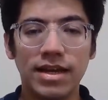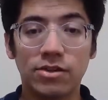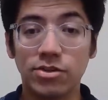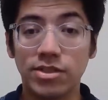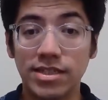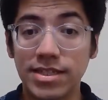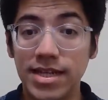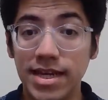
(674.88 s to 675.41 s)

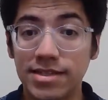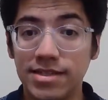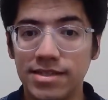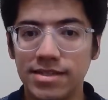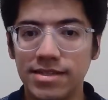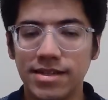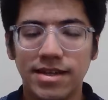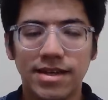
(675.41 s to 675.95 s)

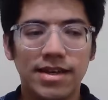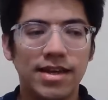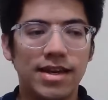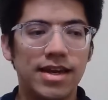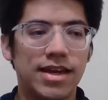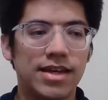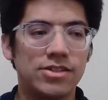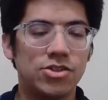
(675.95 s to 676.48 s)
text.
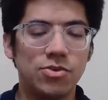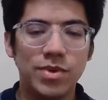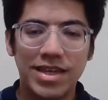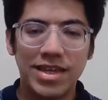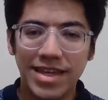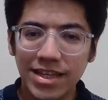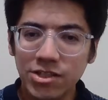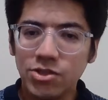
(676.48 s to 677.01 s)
So we
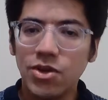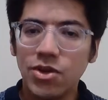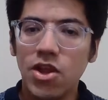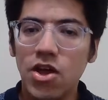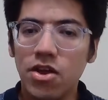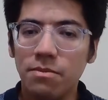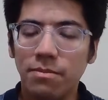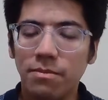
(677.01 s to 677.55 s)
get to
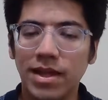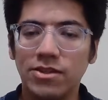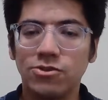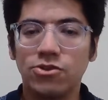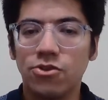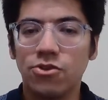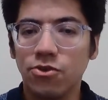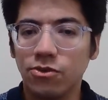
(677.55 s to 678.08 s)
learn
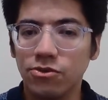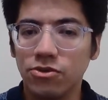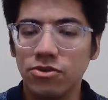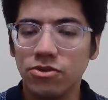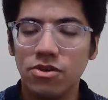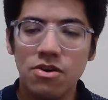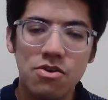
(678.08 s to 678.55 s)
Plato's thoughts